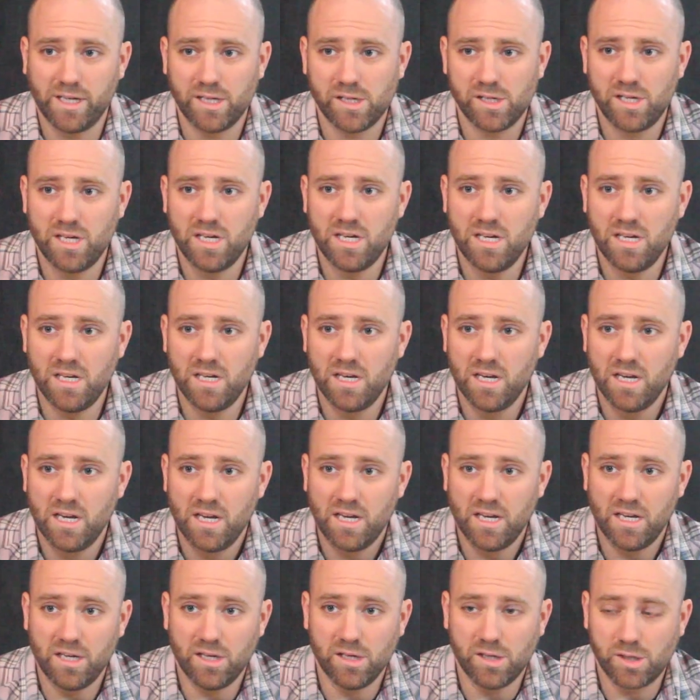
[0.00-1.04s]
as He
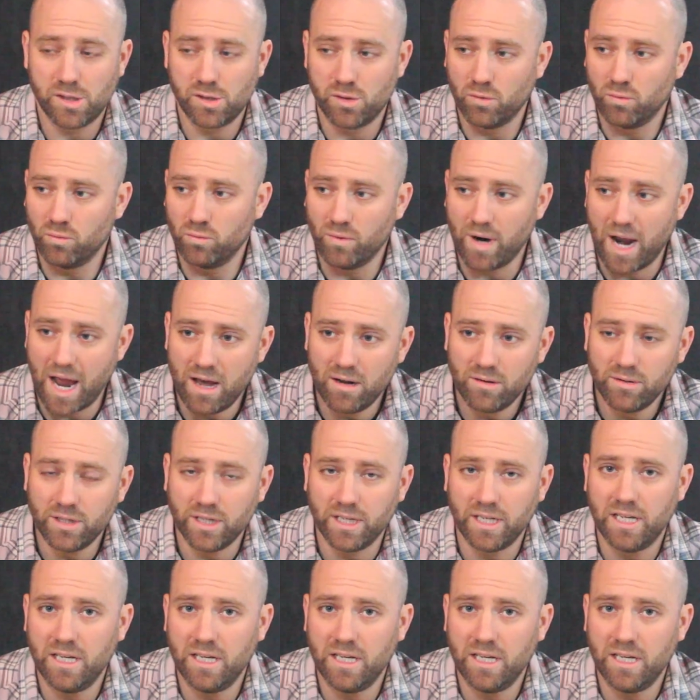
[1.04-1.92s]
is surrounded.